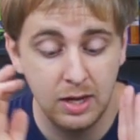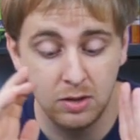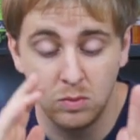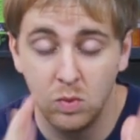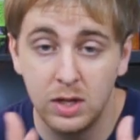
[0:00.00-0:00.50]

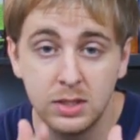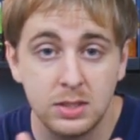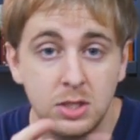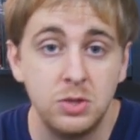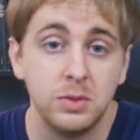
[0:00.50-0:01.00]
how well it
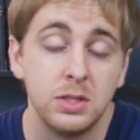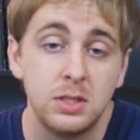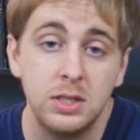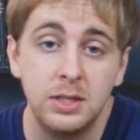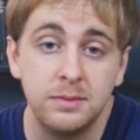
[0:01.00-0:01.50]
sets you in the
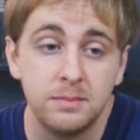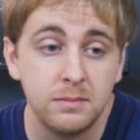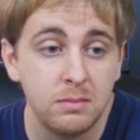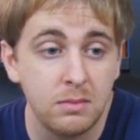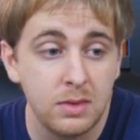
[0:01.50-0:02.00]
scene.
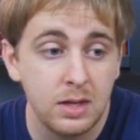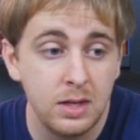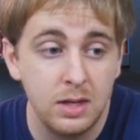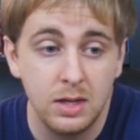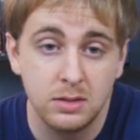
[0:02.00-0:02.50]

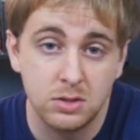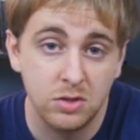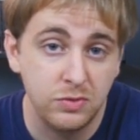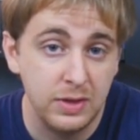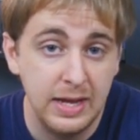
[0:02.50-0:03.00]

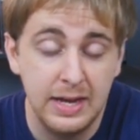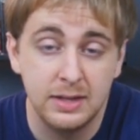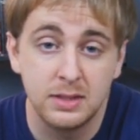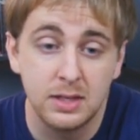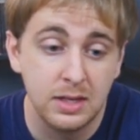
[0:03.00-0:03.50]
So for that,